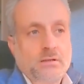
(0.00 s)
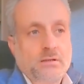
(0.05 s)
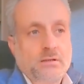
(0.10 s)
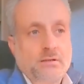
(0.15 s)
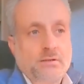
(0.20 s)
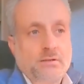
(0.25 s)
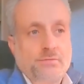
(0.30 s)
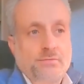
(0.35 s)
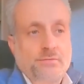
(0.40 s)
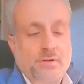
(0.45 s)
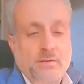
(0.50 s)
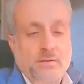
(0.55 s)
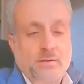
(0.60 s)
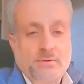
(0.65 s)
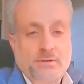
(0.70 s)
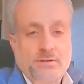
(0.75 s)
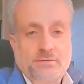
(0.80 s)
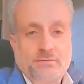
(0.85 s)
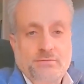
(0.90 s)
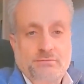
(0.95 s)
a
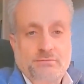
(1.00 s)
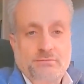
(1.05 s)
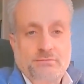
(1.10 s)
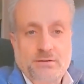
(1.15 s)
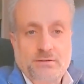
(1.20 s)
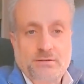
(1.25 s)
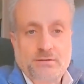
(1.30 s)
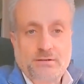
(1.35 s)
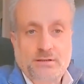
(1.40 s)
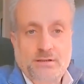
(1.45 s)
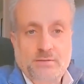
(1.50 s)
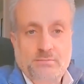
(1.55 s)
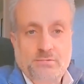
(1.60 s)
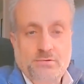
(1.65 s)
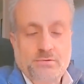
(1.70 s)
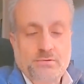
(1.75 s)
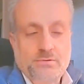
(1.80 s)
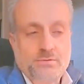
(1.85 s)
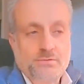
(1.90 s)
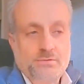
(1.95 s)
family, a friend, a
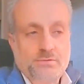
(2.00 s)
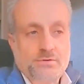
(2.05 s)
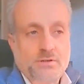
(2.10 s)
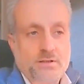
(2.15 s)
neighbor who's